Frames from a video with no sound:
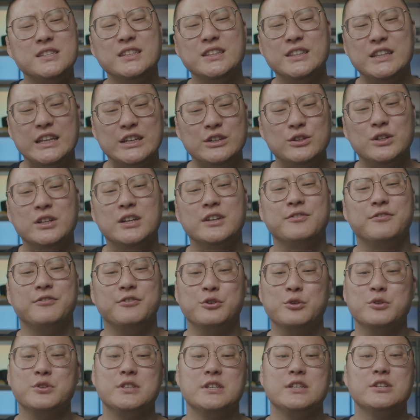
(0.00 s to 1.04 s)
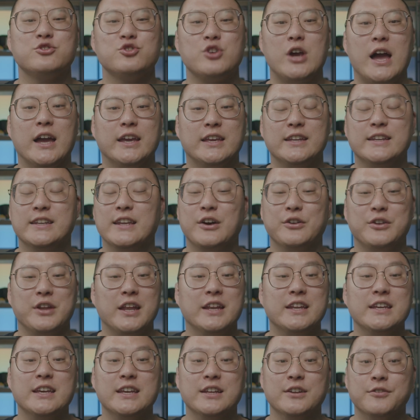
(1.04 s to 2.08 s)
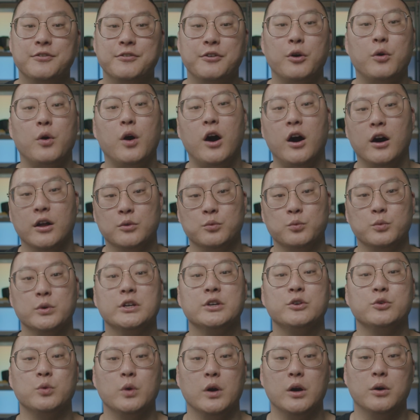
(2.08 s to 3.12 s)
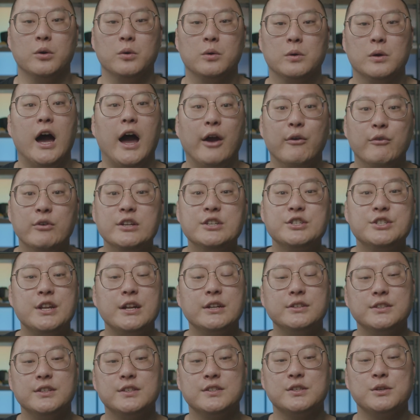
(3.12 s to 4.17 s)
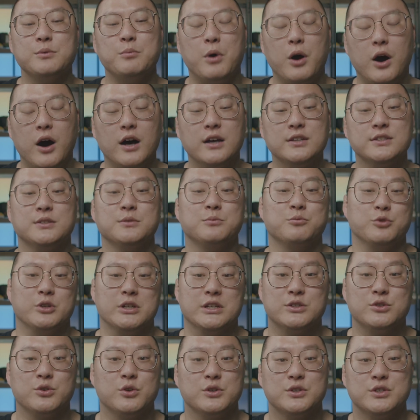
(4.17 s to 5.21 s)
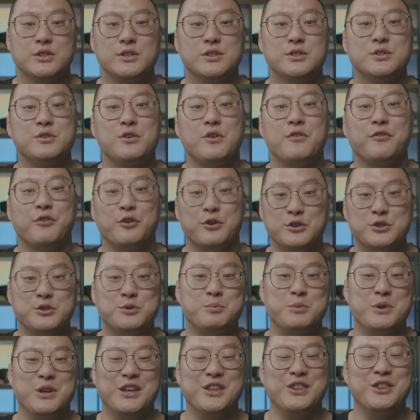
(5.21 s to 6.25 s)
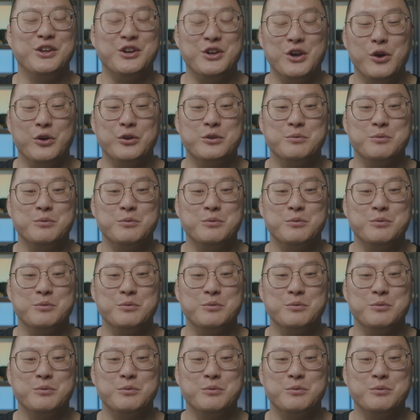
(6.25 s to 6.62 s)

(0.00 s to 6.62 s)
little confusing tracking down any info on Wikuo. I reached out to some awesome resources, first being the GOAT